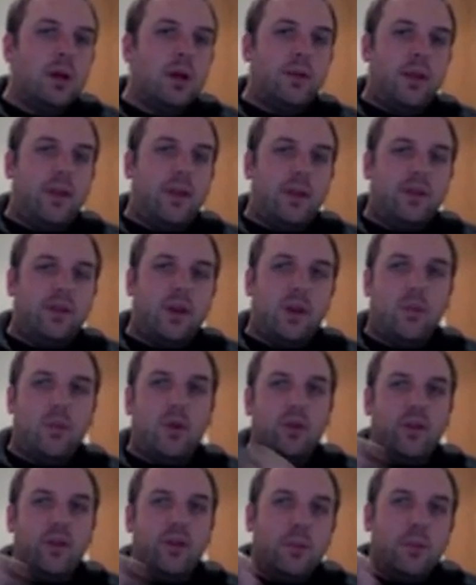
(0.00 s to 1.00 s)
So that's going to
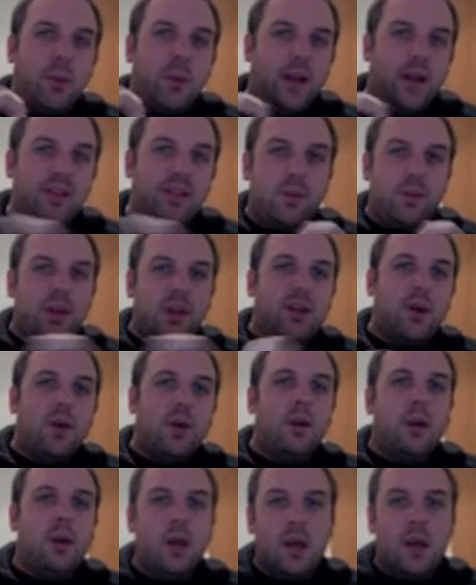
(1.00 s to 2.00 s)
move it by a
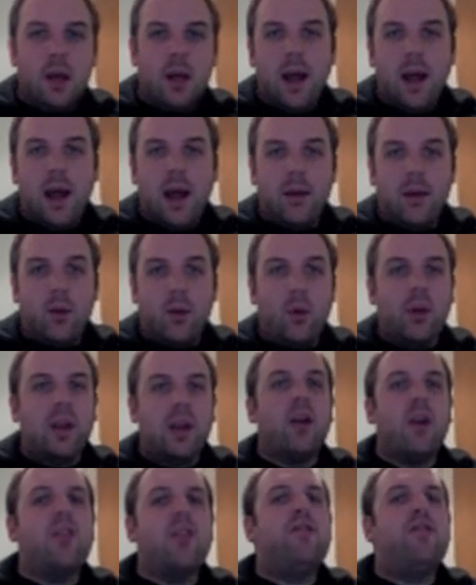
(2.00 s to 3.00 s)
semitone, or we can
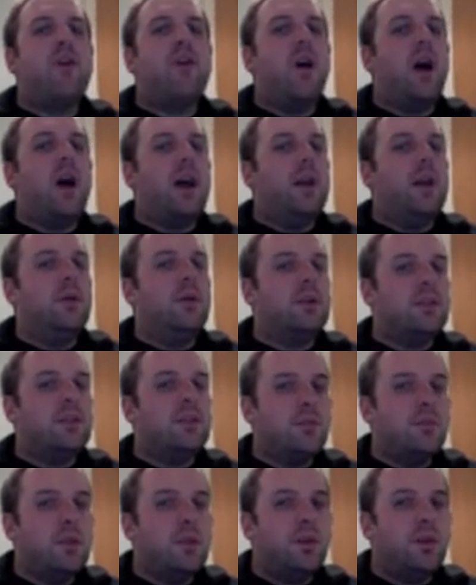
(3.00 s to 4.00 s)
go fine, which is
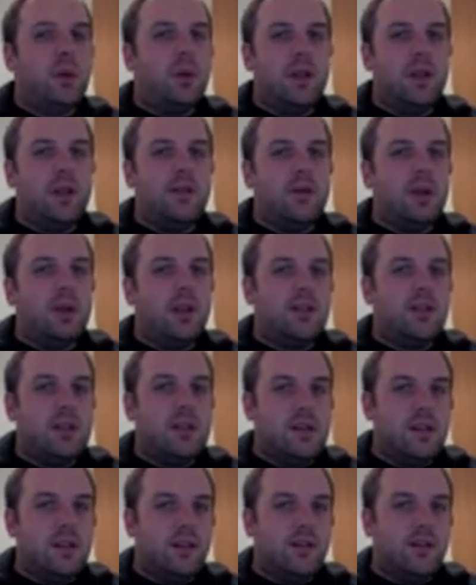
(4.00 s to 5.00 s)
in between, so we can actually
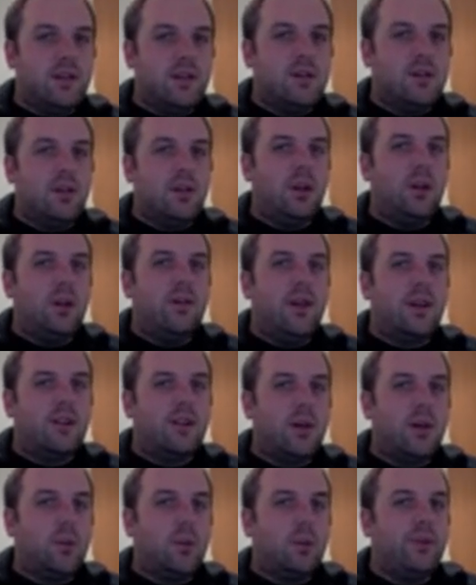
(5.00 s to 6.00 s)
adjust the tuning of our
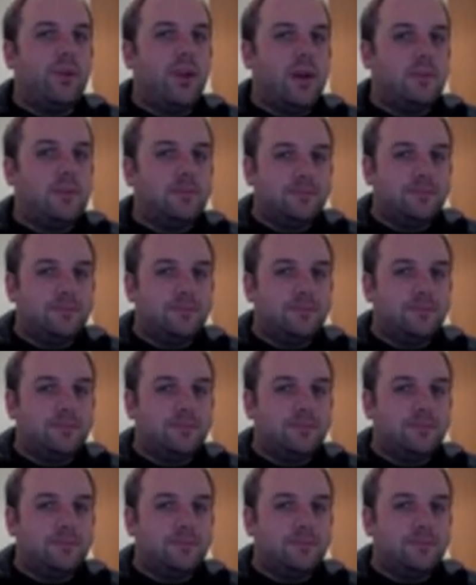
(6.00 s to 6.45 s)
samples there.